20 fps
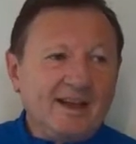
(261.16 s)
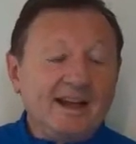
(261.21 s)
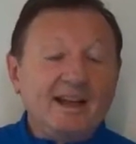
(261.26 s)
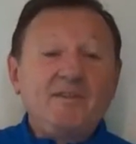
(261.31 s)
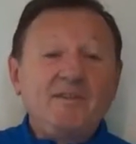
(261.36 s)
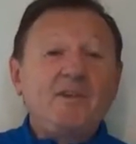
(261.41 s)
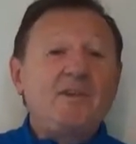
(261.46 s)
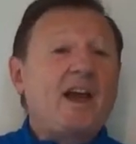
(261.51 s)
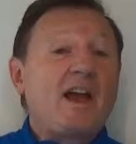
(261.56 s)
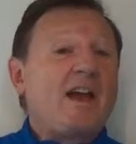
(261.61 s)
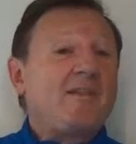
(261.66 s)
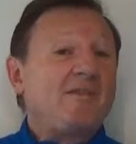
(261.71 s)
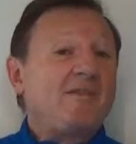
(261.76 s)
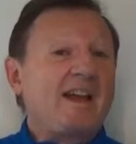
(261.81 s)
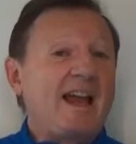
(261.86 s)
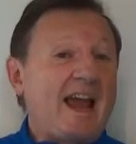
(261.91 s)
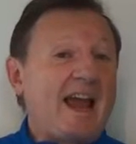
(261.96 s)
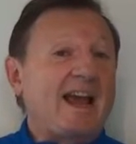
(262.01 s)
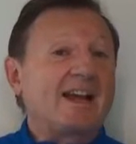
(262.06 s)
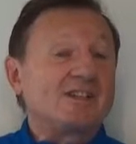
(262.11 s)
And if you
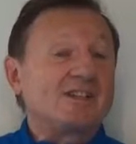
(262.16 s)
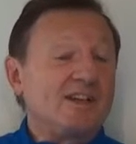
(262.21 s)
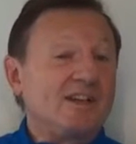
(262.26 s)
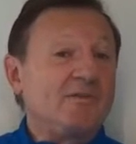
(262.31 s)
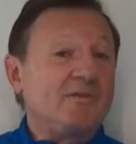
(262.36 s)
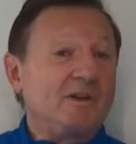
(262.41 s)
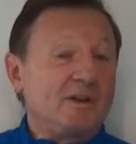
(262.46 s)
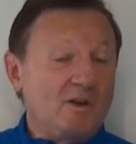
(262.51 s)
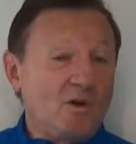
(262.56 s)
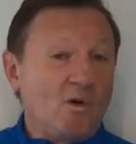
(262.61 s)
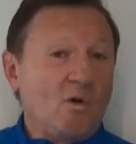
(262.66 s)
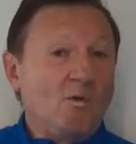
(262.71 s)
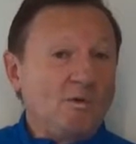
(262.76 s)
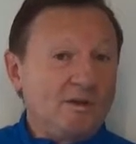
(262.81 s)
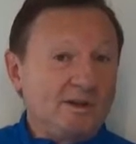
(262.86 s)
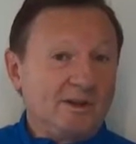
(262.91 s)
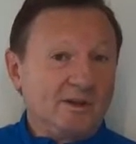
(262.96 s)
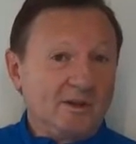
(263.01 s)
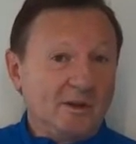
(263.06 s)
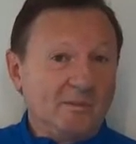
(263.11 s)
haven't actually
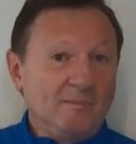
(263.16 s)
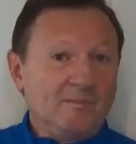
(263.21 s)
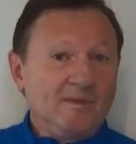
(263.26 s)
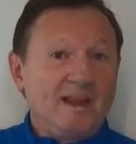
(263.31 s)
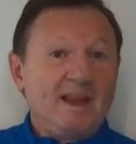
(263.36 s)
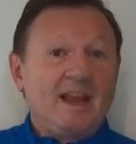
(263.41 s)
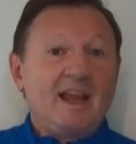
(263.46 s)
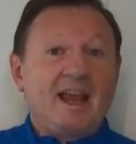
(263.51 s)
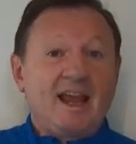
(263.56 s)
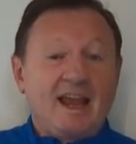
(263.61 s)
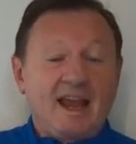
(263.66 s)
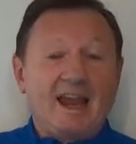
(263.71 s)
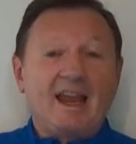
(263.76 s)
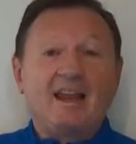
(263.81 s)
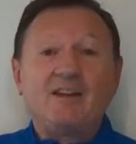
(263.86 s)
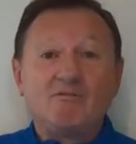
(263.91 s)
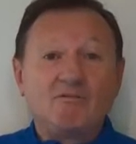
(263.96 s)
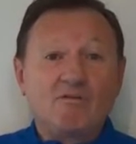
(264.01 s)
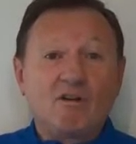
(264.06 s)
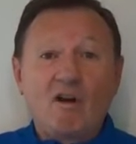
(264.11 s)
recorded them
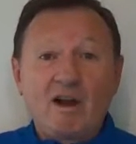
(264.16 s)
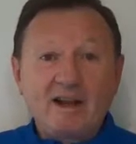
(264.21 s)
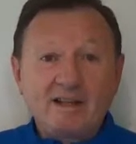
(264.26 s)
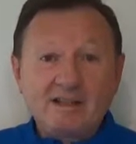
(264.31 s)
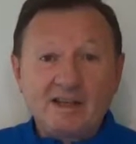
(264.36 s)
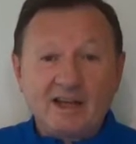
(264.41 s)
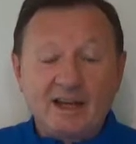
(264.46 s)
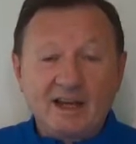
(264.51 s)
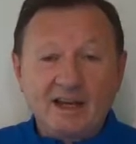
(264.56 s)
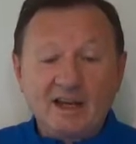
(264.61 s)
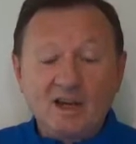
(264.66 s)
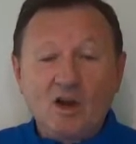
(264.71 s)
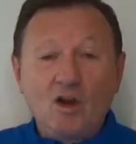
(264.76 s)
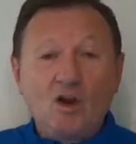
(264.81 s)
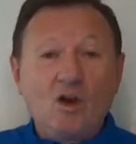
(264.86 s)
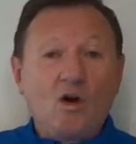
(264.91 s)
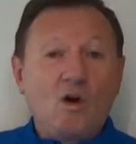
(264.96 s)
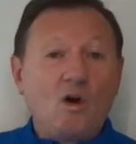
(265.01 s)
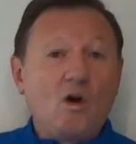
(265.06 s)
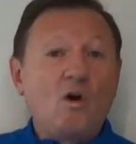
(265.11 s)
in writing
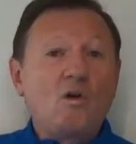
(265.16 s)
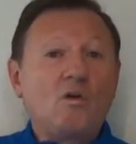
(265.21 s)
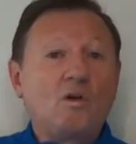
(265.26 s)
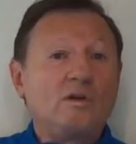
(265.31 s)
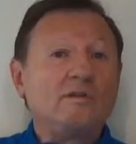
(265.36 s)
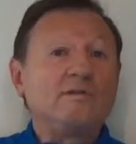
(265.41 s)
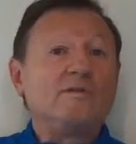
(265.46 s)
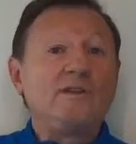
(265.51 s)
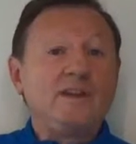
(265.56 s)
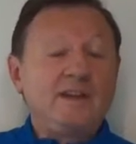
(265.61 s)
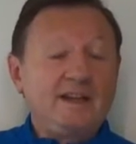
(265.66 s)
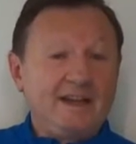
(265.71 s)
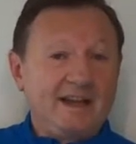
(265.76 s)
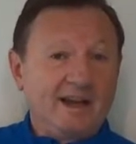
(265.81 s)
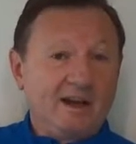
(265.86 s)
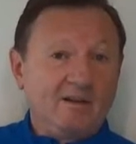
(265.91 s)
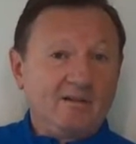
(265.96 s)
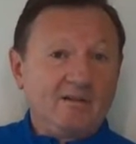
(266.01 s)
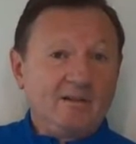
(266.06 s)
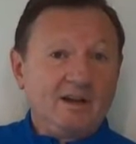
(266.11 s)
or on
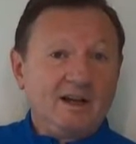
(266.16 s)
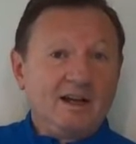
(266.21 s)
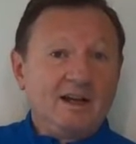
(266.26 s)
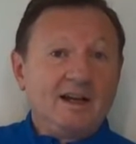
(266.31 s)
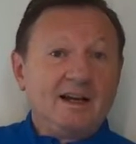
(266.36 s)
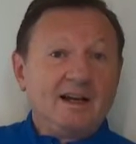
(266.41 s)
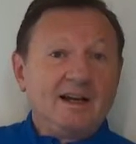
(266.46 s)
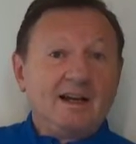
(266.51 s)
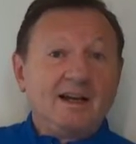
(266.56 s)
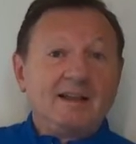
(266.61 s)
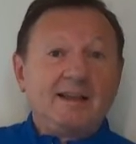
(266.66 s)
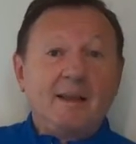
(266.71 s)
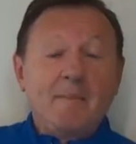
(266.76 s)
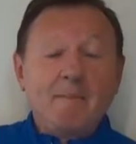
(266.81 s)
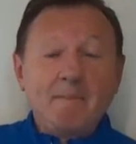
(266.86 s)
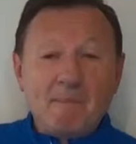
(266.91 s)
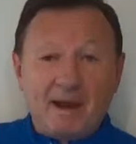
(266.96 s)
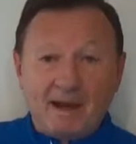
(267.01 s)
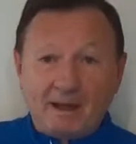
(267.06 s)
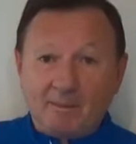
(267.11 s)
video,
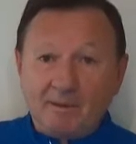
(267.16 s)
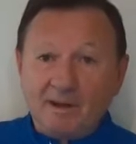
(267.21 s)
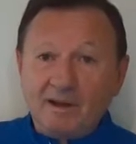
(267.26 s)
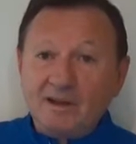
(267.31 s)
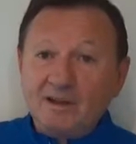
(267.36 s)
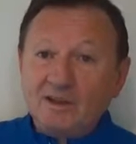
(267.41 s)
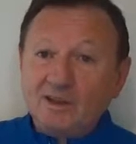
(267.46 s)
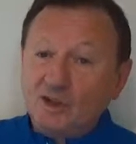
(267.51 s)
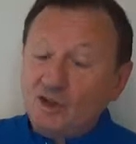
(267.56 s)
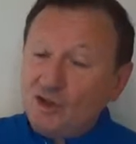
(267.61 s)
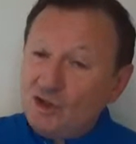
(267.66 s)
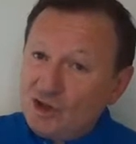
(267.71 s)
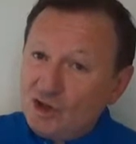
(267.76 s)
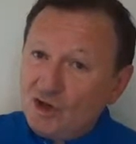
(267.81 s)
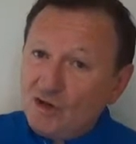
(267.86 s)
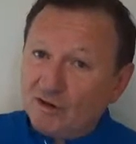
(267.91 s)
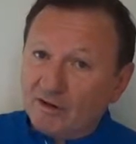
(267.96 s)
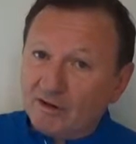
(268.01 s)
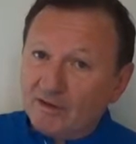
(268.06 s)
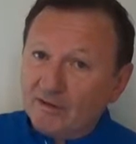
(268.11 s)
then maybe you
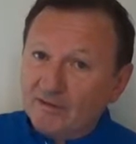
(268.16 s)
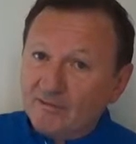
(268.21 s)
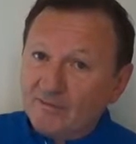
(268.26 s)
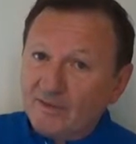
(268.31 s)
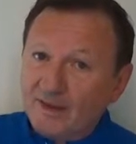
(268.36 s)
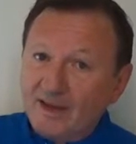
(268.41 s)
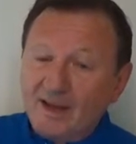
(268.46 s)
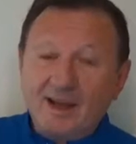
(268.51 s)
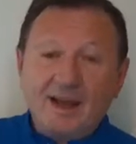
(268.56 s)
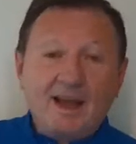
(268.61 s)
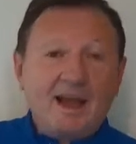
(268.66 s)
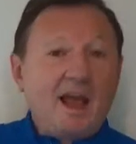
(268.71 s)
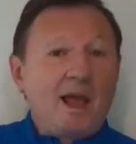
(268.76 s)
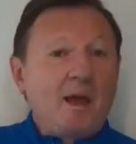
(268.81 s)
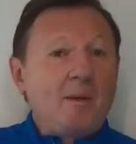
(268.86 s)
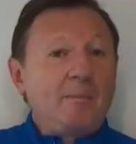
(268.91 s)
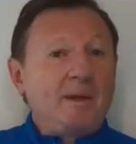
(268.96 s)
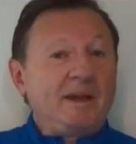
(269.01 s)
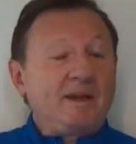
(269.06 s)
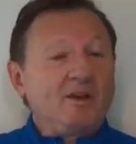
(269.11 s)
should.
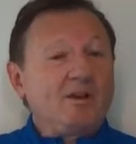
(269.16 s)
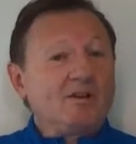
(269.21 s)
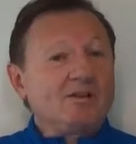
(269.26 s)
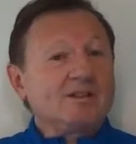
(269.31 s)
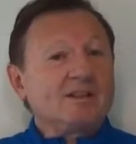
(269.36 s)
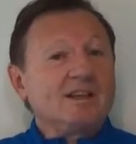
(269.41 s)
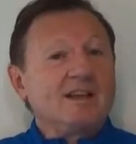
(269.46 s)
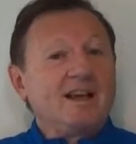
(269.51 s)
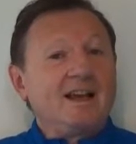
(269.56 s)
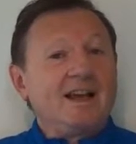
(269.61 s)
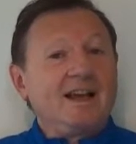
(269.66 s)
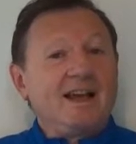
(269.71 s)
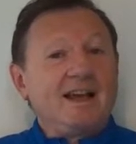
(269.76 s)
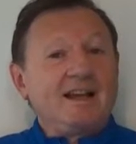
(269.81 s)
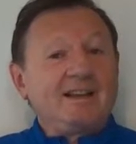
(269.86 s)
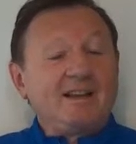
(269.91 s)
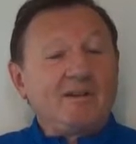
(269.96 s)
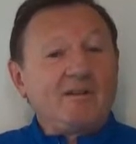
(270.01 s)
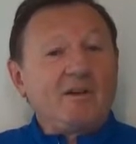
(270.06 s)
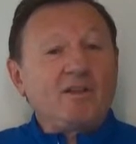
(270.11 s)
Because
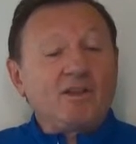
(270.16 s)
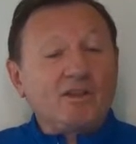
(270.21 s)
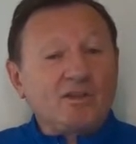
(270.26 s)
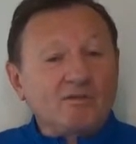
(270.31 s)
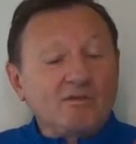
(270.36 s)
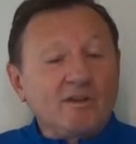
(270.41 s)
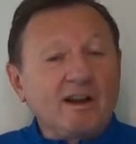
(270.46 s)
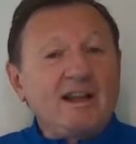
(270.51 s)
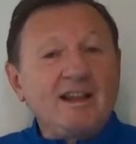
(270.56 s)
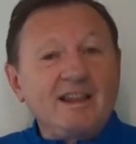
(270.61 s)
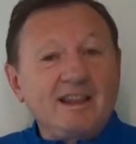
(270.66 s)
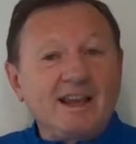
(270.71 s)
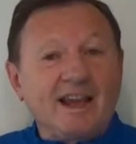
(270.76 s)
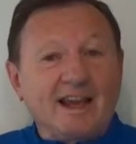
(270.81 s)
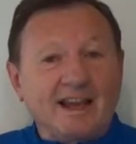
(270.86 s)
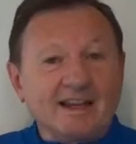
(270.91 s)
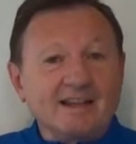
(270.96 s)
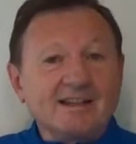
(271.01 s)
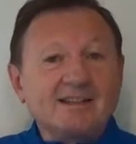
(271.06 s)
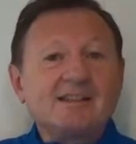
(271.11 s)
there are 3
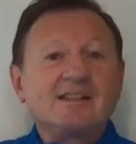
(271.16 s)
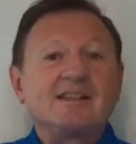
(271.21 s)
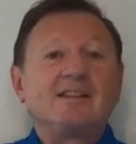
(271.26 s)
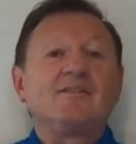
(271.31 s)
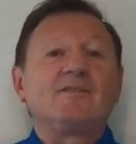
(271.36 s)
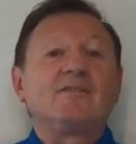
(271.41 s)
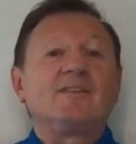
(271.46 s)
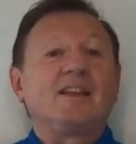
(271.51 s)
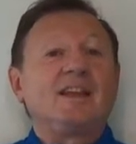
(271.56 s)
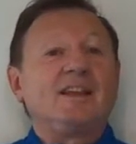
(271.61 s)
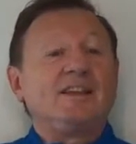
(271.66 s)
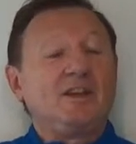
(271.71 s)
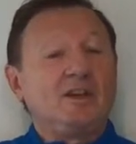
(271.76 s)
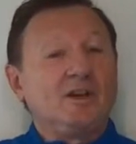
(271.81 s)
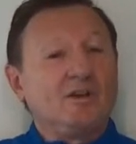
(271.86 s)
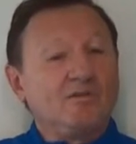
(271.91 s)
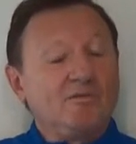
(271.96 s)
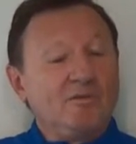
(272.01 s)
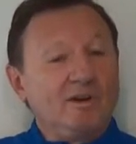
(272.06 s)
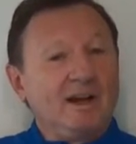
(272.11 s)
things that
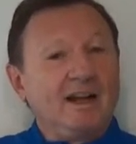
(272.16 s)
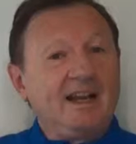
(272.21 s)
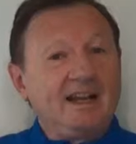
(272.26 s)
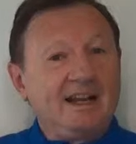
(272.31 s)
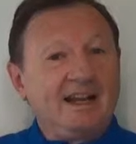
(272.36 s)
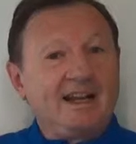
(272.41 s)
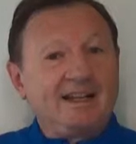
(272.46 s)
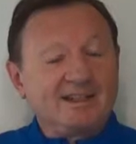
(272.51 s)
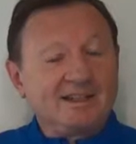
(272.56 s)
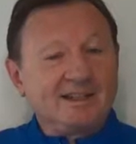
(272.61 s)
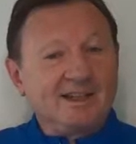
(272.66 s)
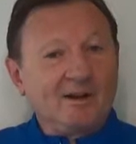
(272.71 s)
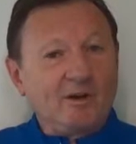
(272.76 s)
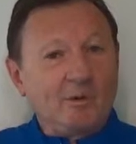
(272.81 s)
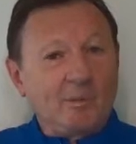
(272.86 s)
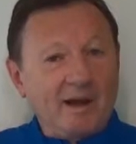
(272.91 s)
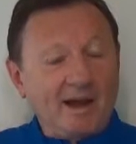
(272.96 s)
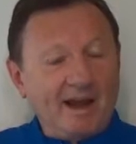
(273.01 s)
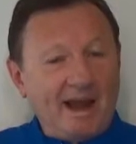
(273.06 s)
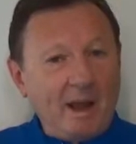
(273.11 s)
you really need to know
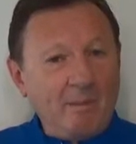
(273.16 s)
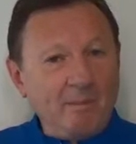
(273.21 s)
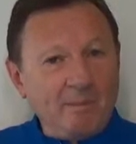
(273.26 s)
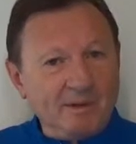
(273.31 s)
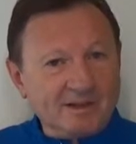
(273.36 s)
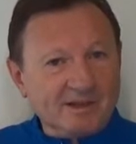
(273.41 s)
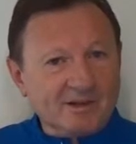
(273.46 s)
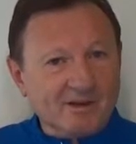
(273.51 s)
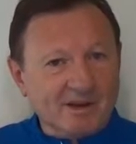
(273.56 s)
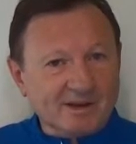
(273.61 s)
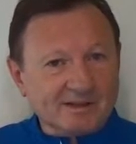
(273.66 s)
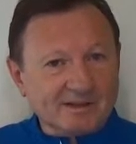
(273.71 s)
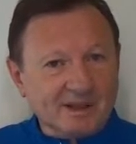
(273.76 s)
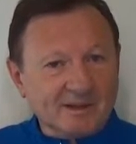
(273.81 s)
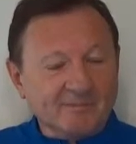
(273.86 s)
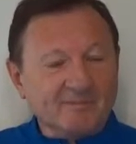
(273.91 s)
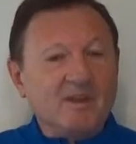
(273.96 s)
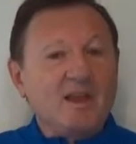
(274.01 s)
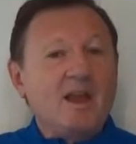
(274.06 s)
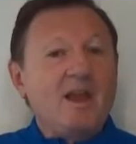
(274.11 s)
about advertising.